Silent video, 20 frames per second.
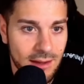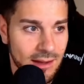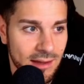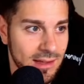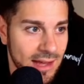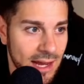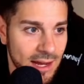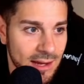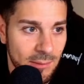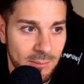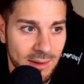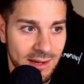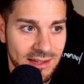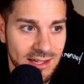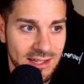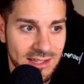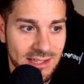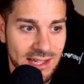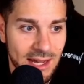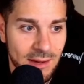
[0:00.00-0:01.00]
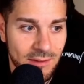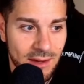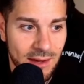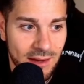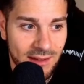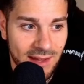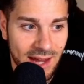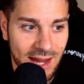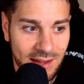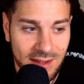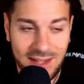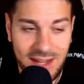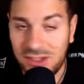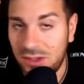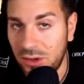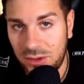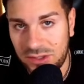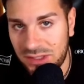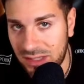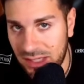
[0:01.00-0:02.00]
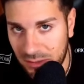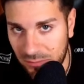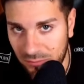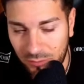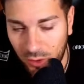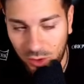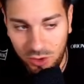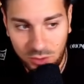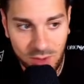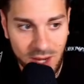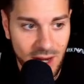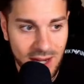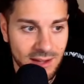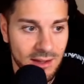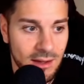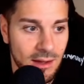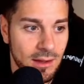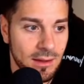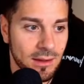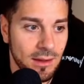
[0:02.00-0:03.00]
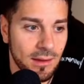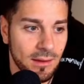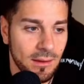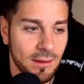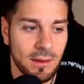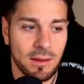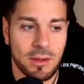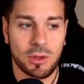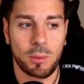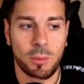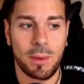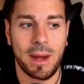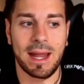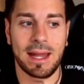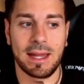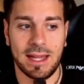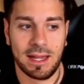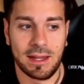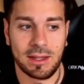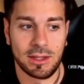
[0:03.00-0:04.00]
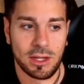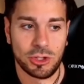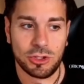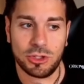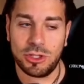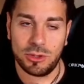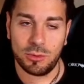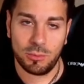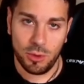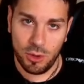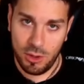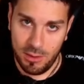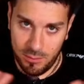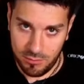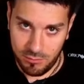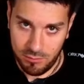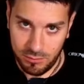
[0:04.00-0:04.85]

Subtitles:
Knight bd7, knight takes on c4, right? So black can't touch this pawn.